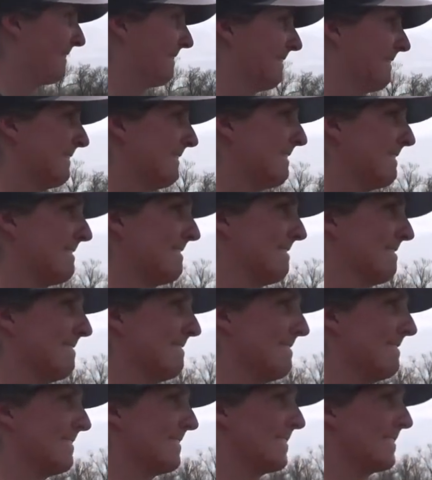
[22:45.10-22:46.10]
lambs
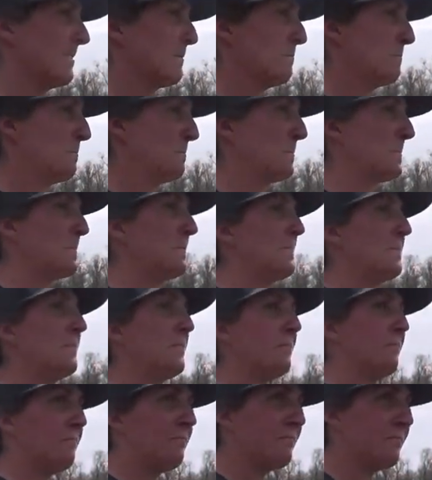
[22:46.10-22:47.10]
rejecting a baby? He knows
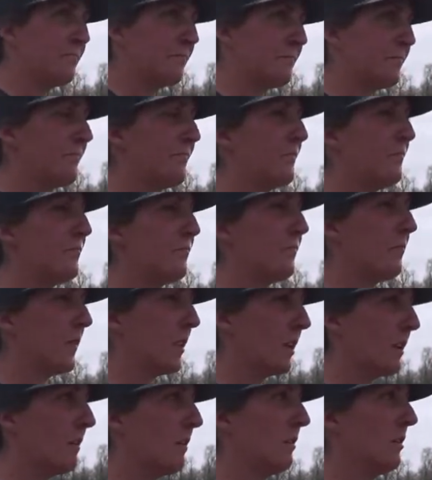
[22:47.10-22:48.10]
some farmers
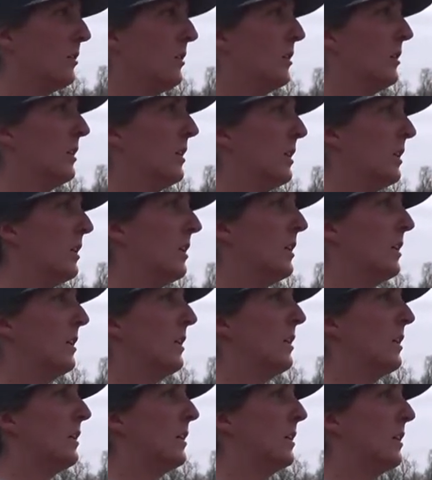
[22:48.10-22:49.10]
do when they have
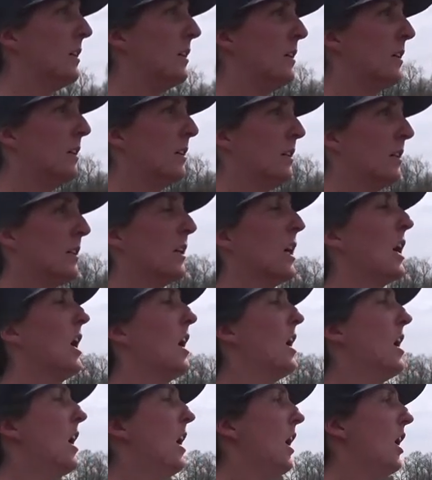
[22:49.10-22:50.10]
three of
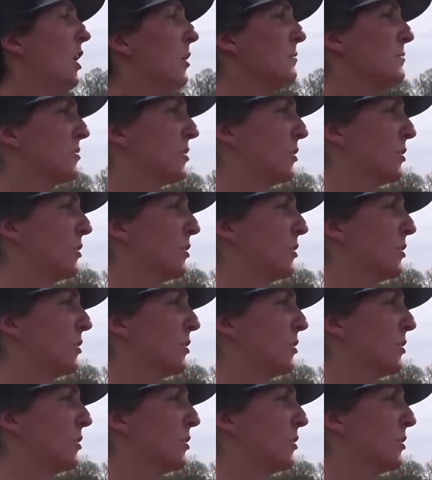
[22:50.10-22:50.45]
them.